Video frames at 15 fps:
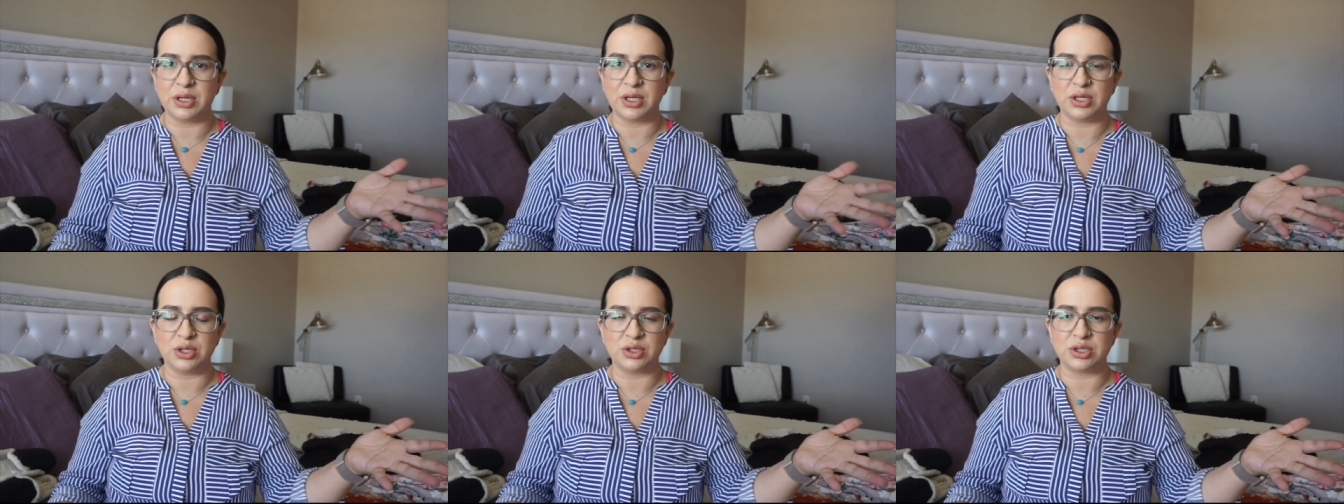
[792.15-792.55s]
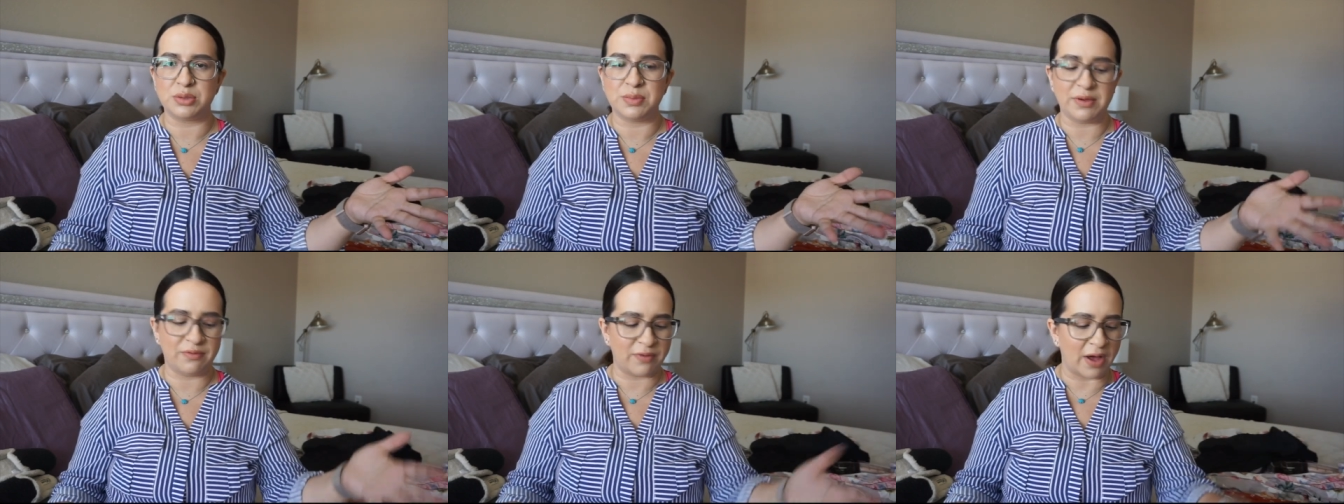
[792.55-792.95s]
you should
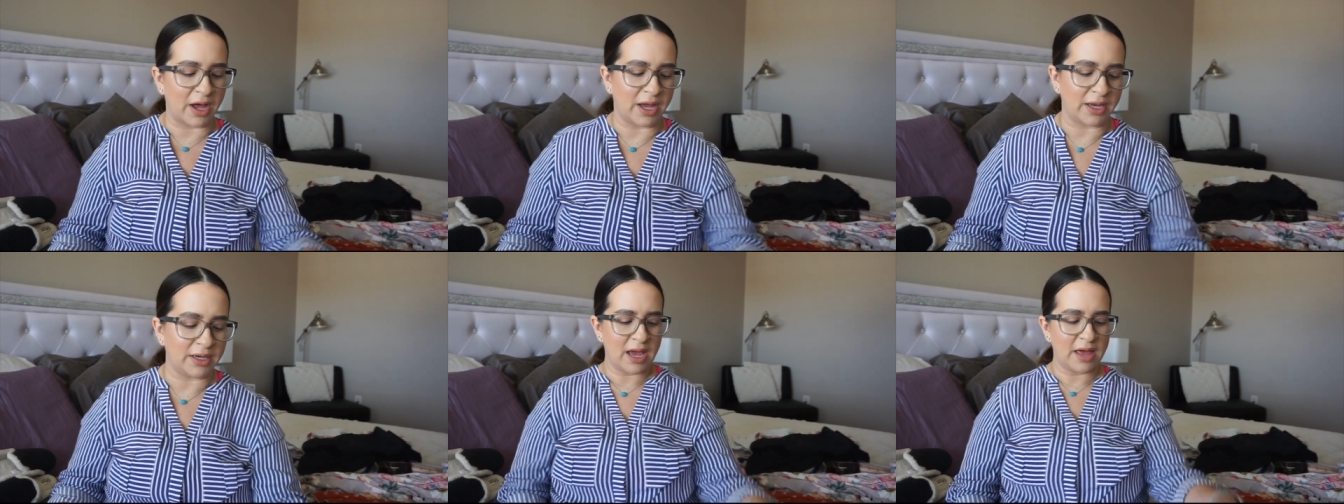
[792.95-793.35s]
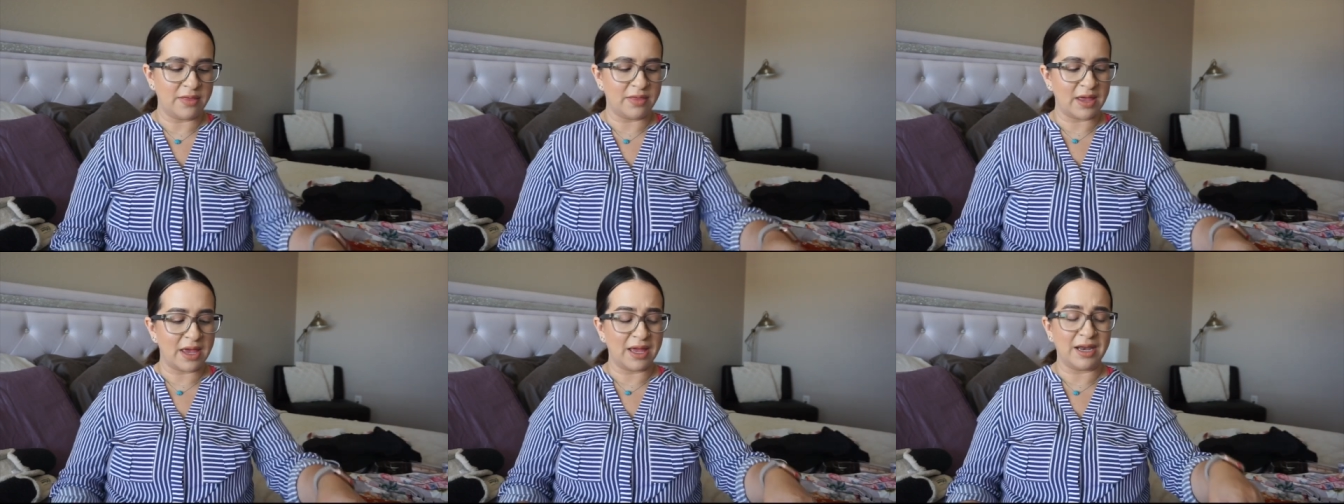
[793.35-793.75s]
be fine
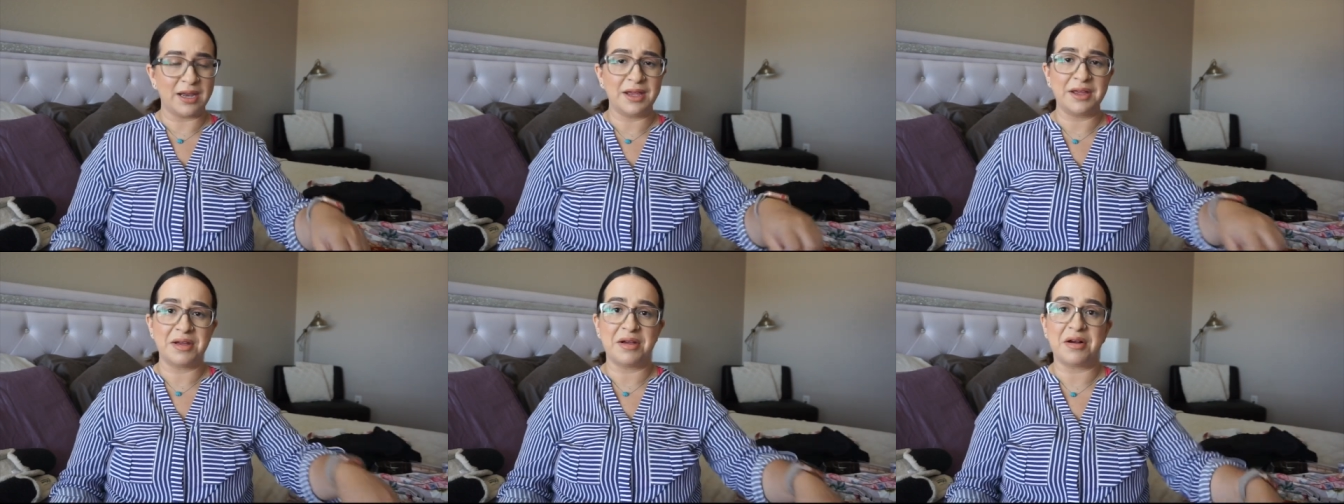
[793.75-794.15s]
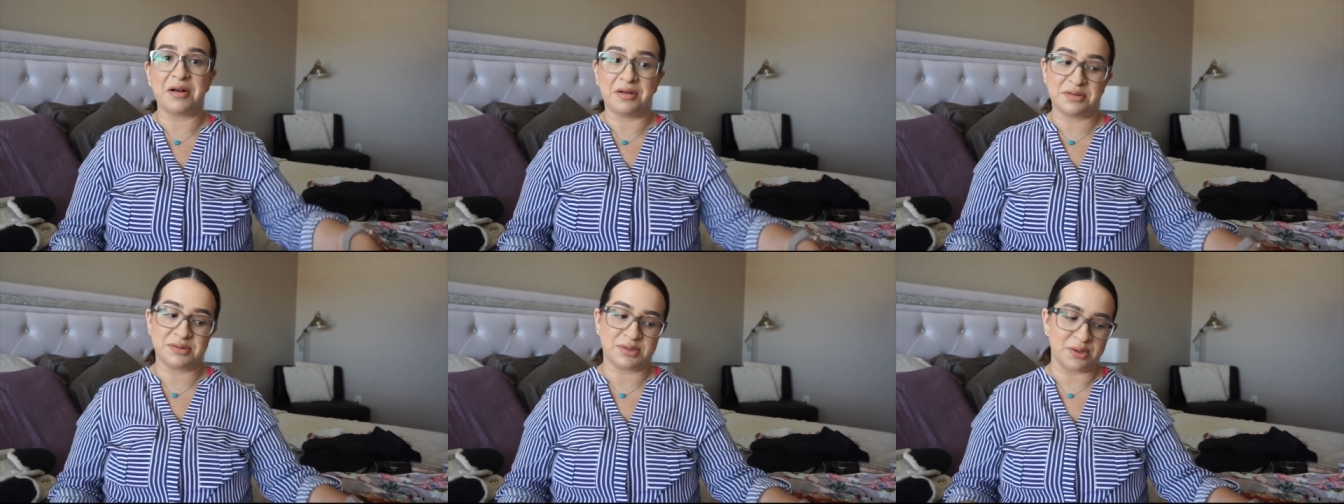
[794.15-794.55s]
and then
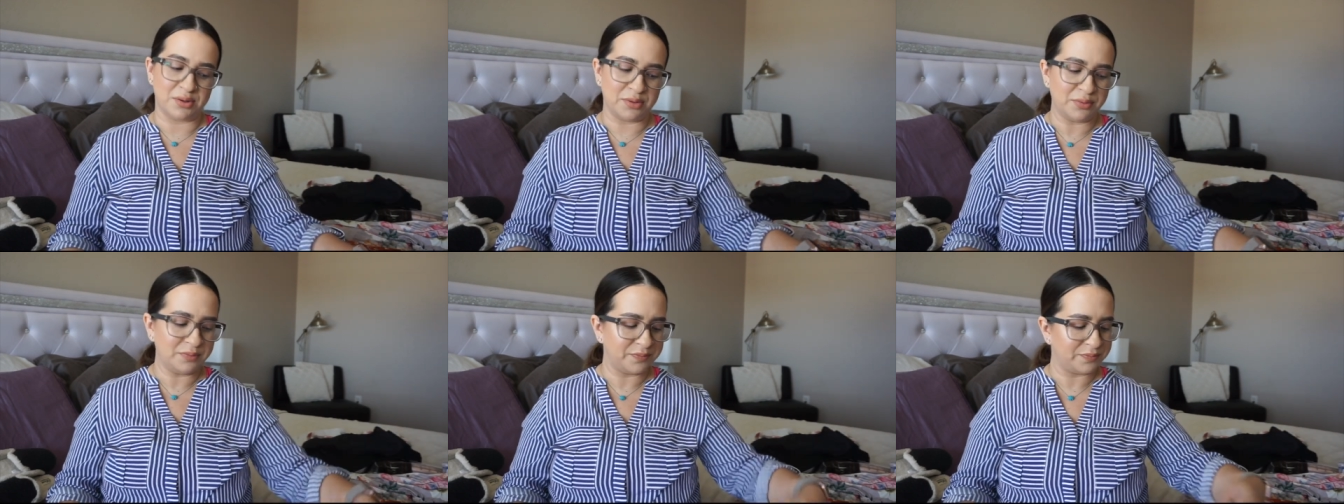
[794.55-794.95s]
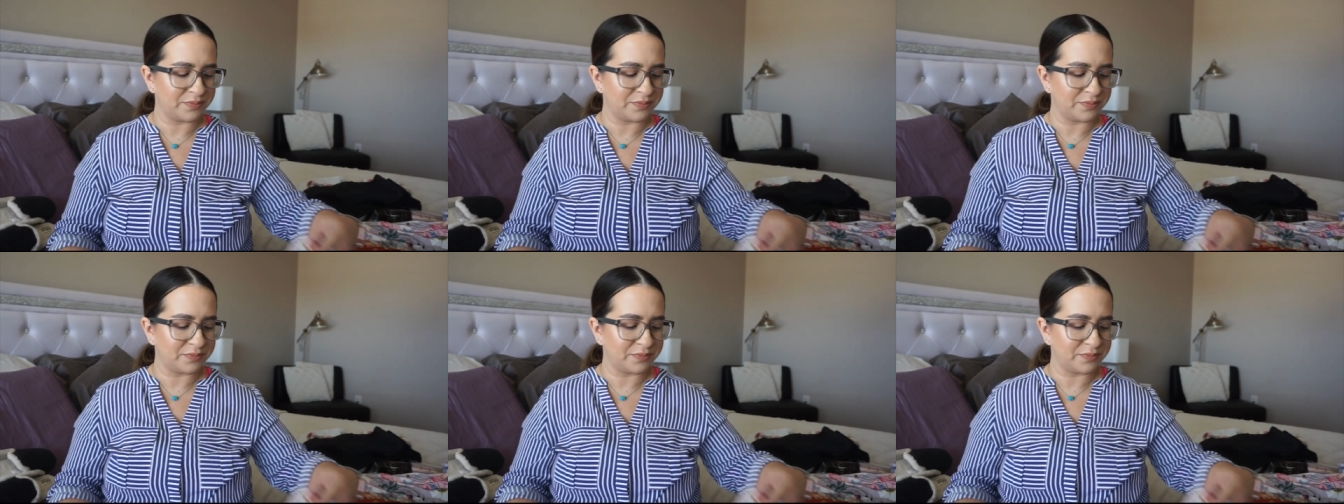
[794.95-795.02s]
also